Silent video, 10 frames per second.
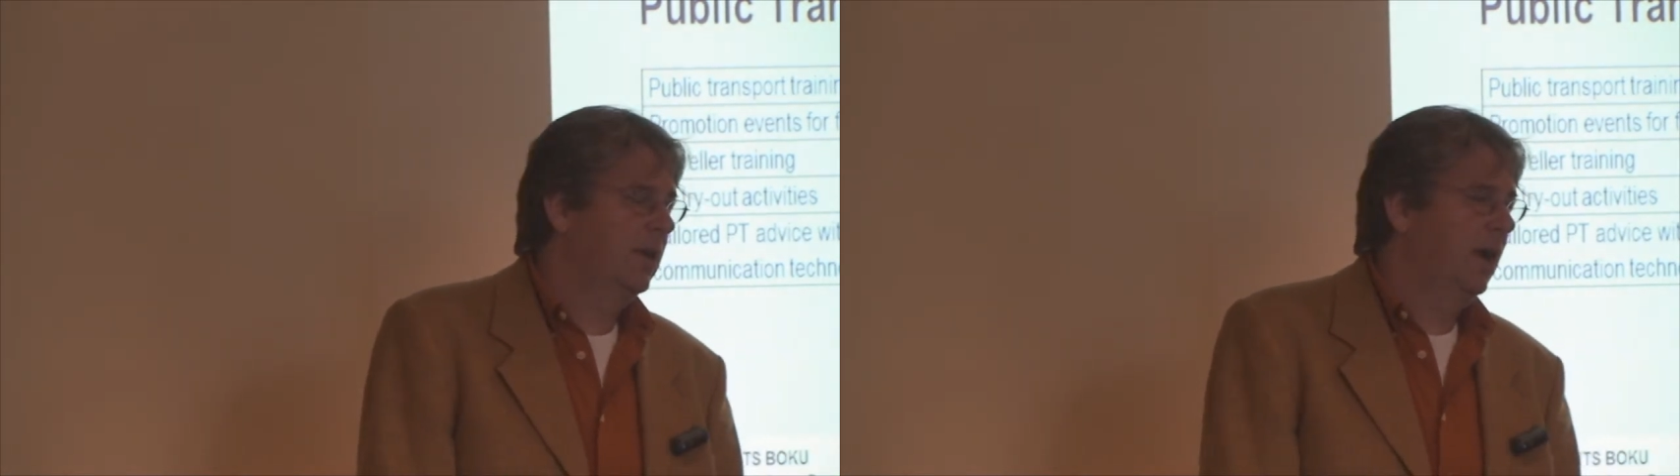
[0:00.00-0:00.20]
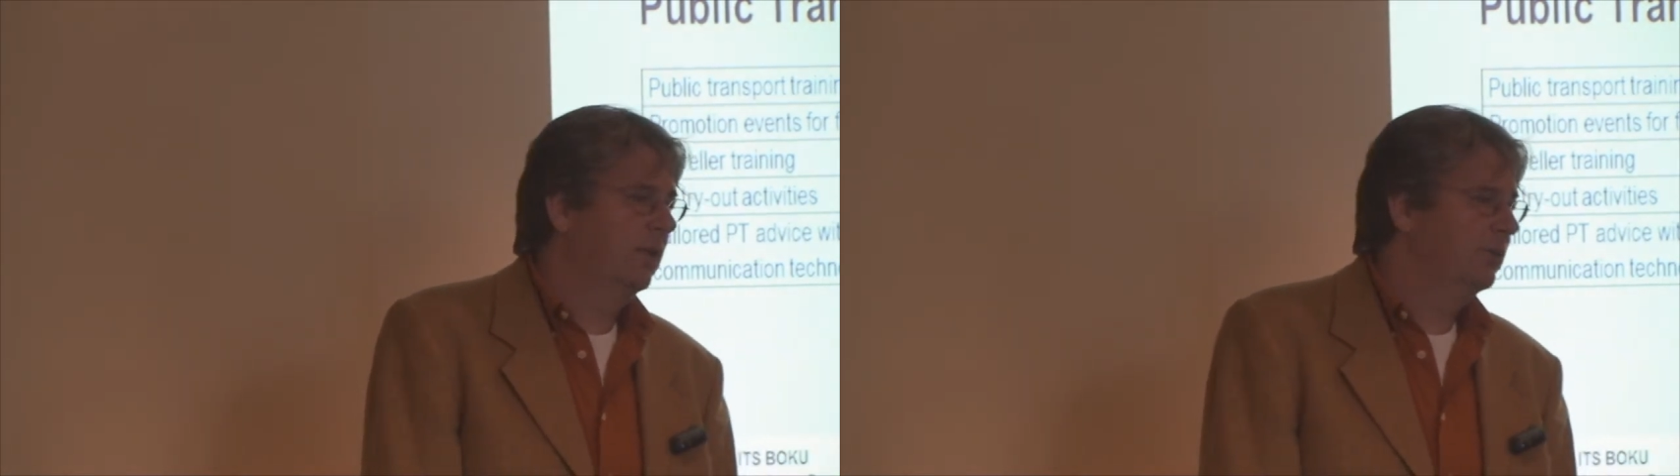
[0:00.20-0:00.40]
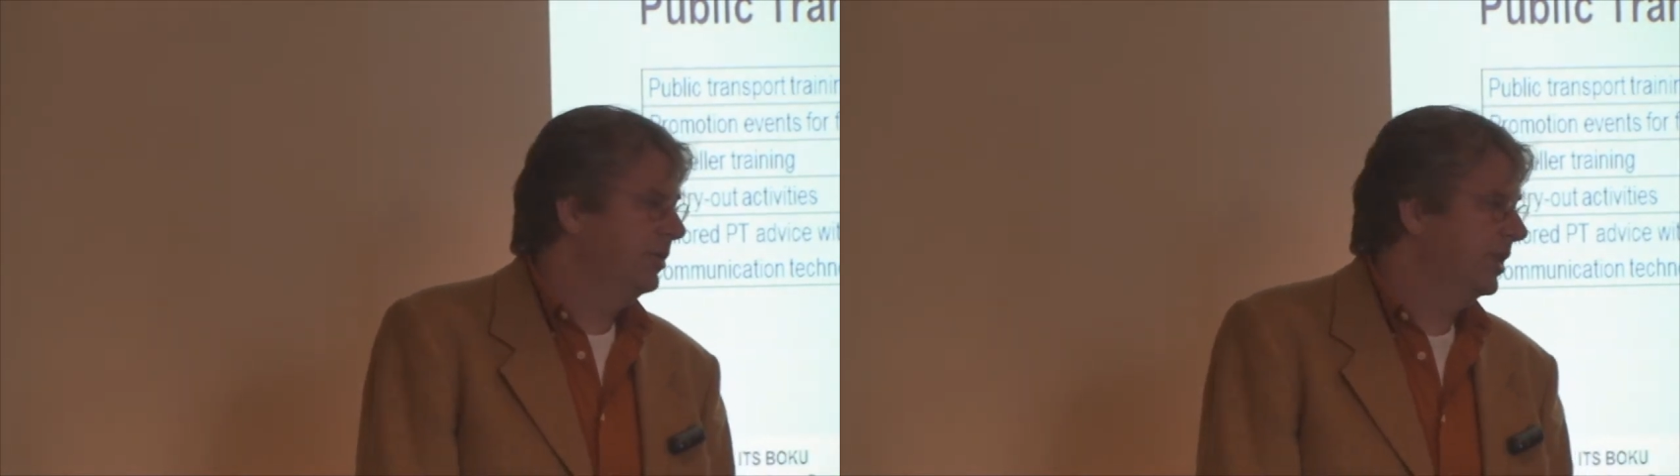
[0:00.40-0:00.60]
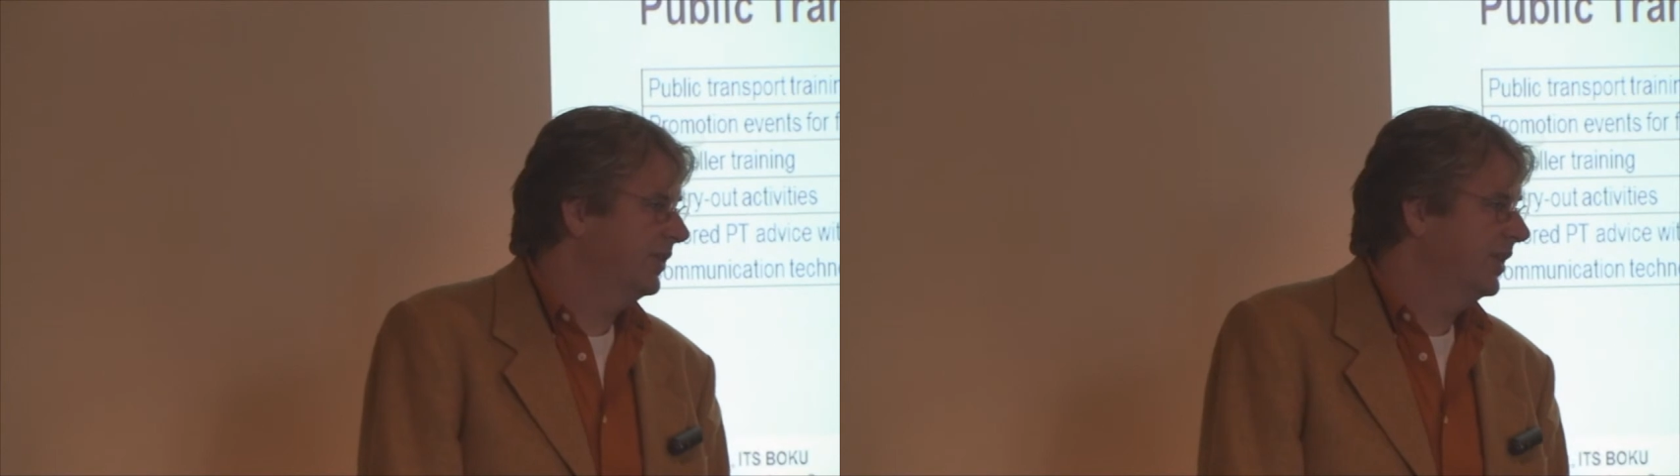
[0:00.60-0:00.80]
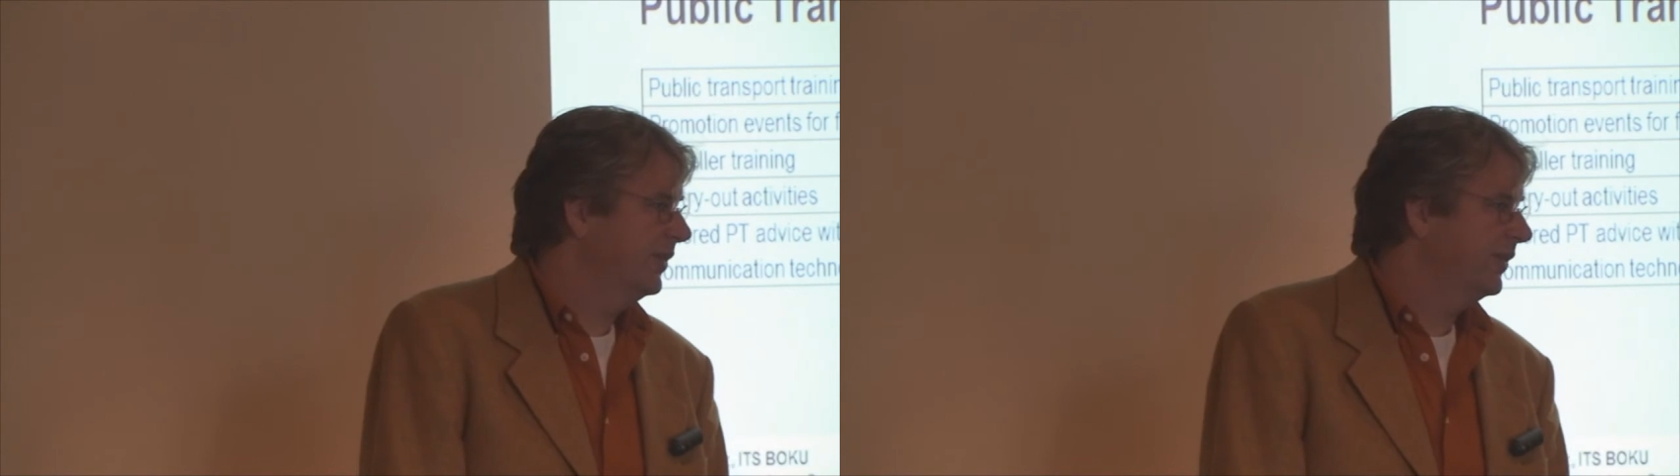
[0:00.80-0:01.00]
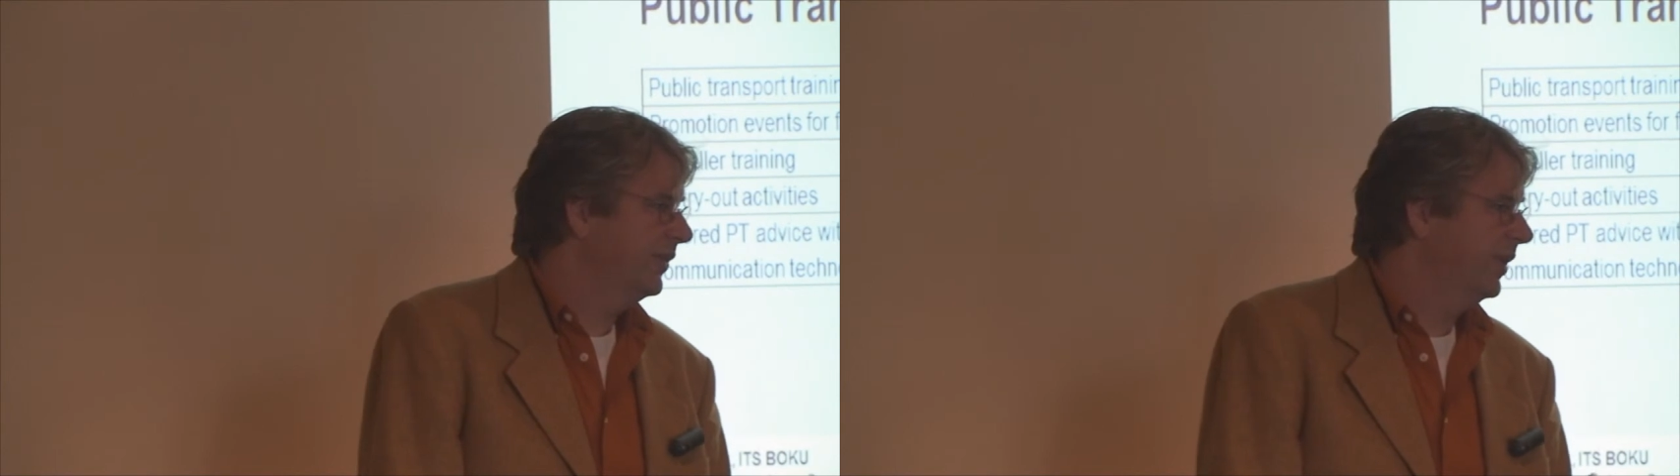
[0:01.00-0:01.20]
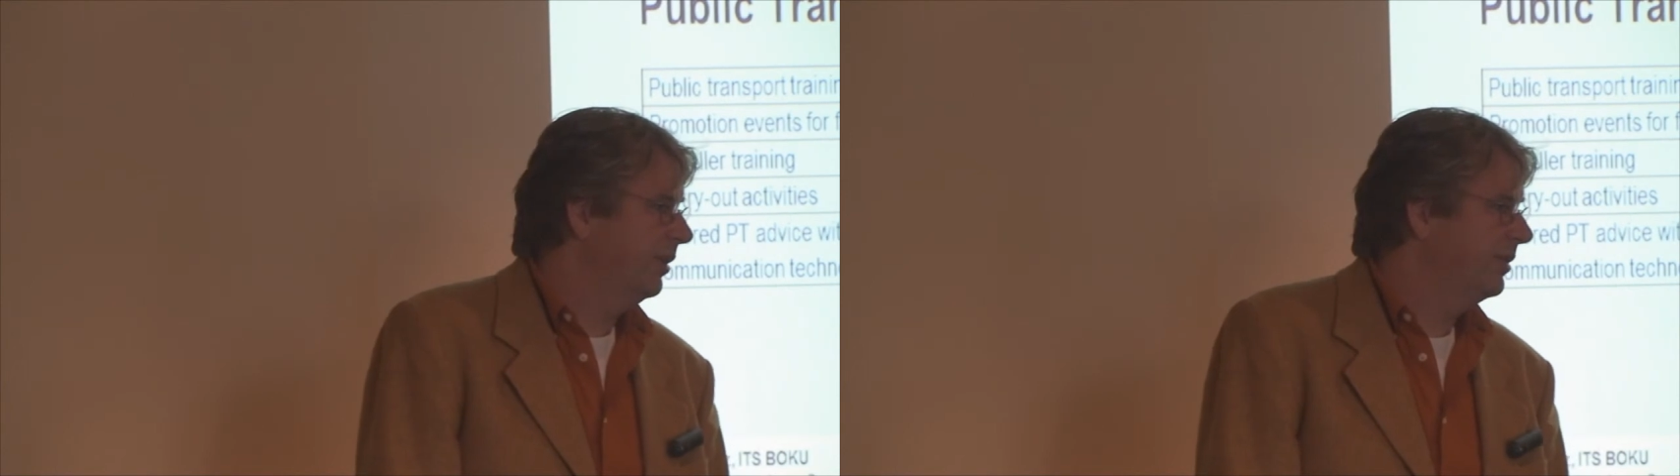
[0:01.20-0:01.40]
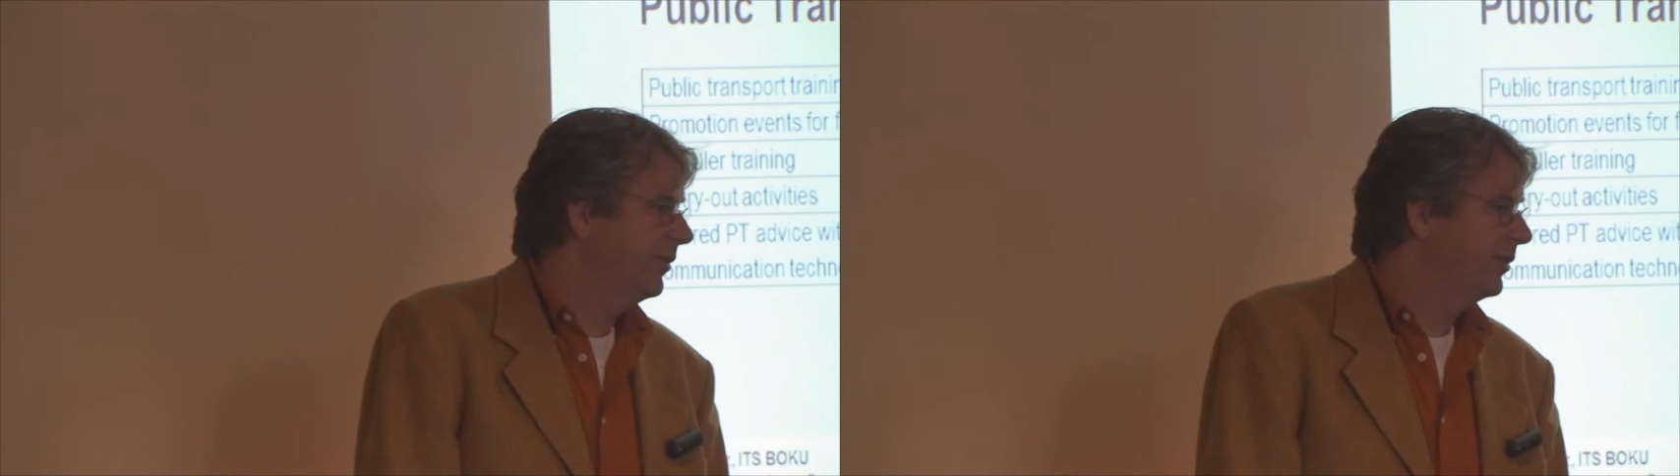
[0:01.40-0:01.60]
how to access this,
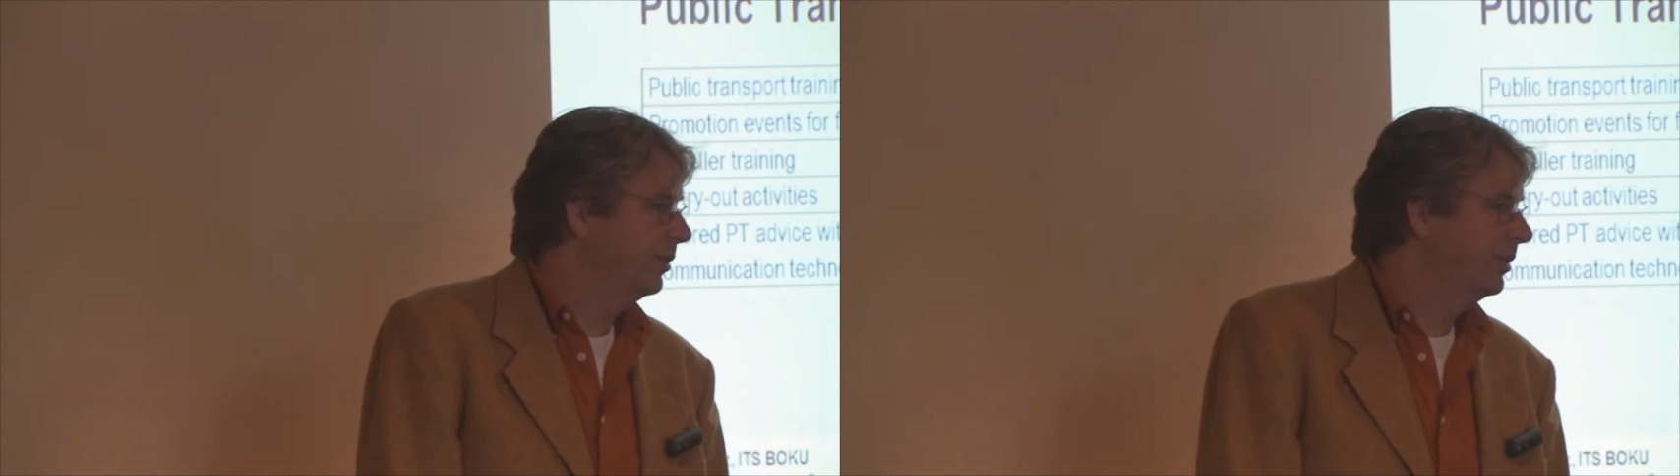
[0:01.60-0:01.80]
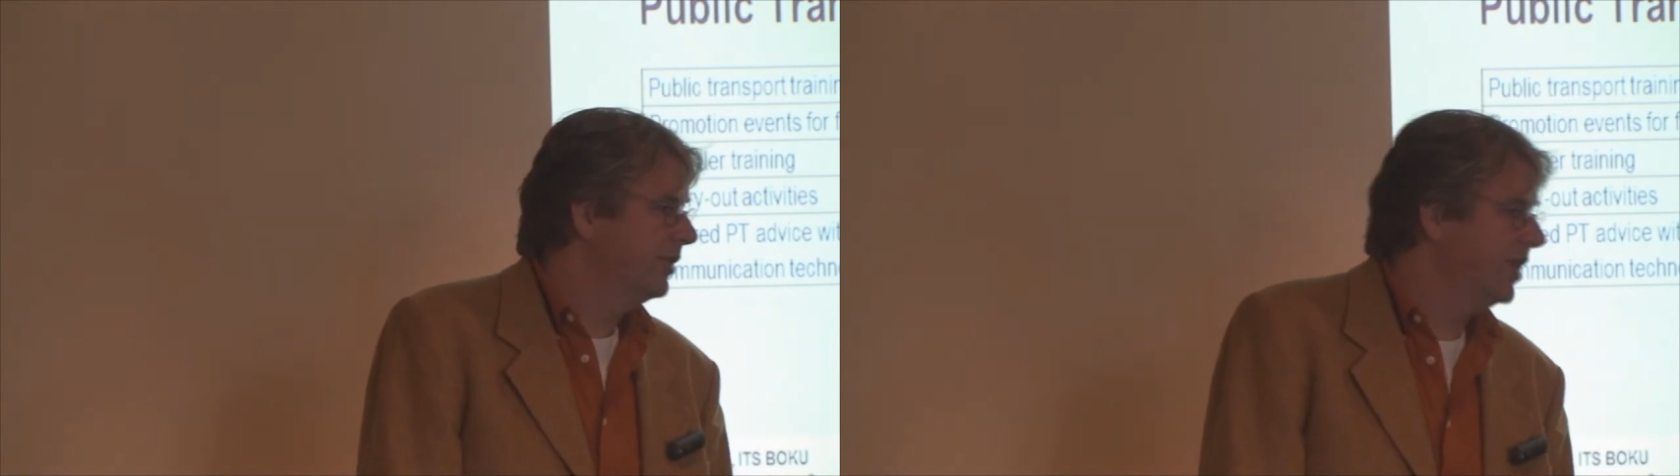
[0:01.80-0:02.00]
how install